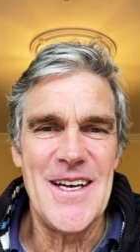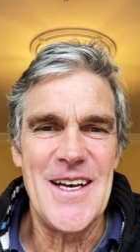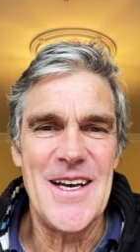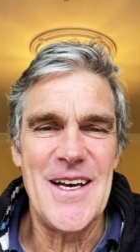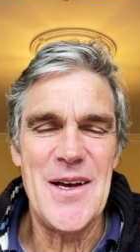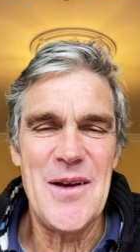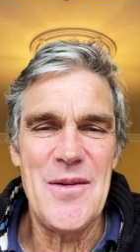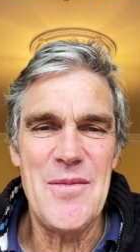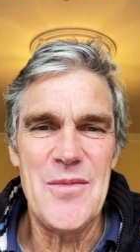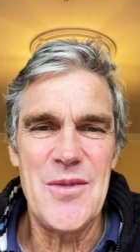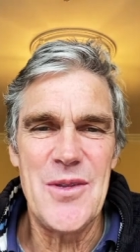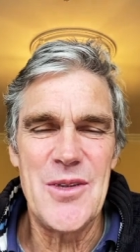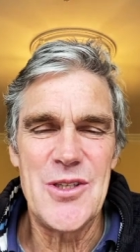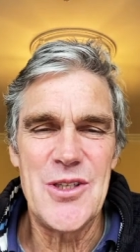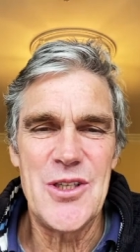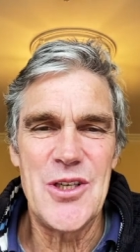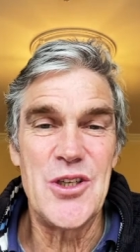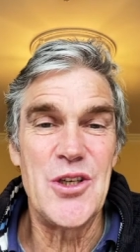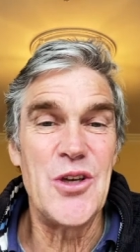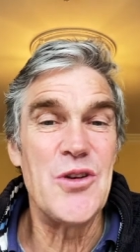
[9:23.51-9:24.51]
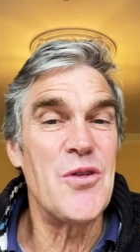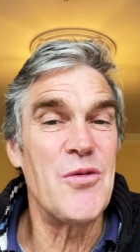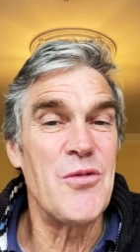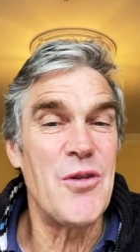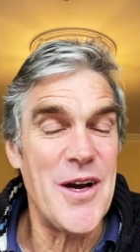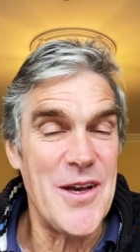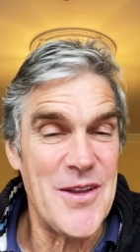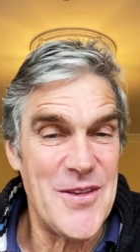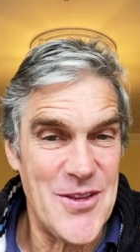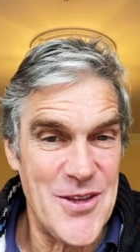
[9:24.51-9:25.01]
um, to do the
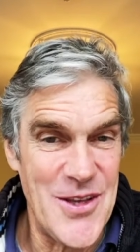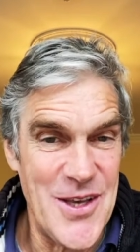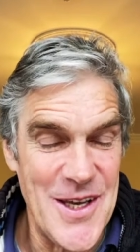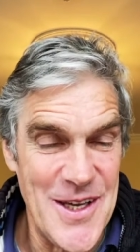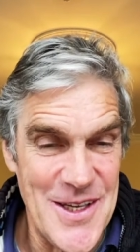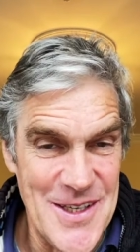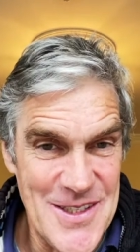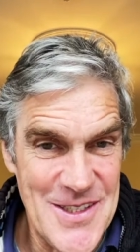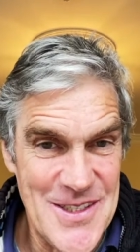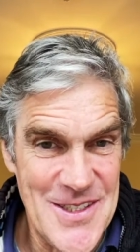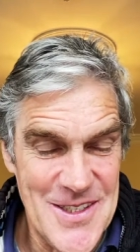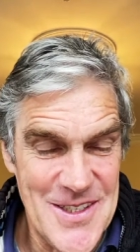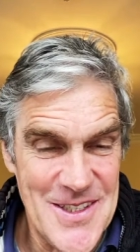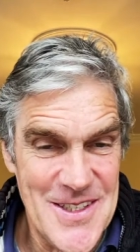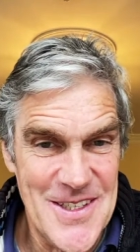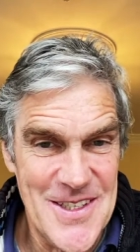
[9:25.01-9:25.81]
right things.